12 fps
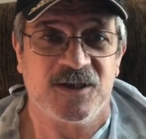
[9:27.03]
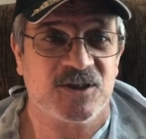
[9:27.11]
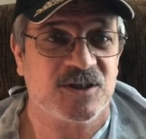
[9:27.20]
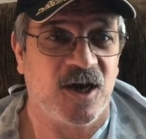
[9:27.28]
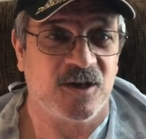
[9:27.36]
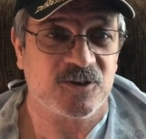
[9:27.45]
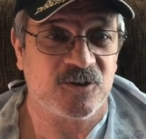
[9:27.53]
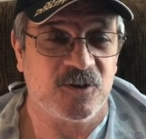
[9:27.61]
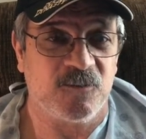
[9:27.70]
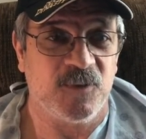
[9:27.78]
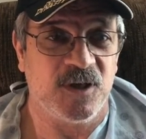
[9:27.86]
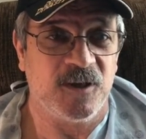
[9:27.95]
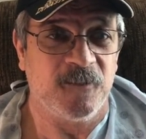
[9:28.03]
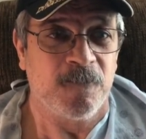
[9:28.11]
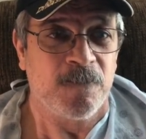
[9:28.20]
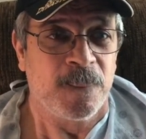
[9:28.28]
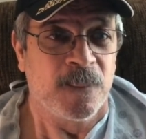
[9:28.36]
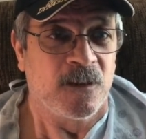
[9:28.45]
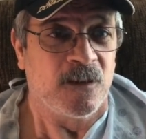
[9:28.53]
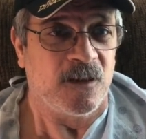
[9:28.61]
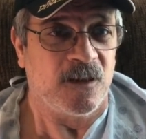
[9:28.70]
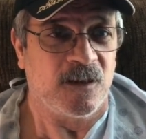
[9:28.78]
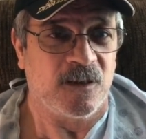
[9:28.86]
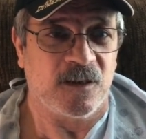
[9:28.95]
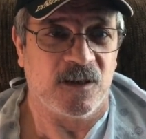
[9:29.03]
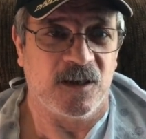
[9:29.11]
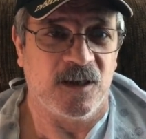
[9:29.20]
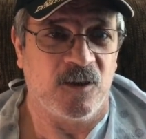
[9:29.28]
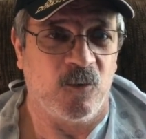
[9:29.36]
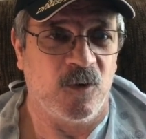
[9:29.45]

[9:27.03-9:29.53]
This is how it's going to be. And again,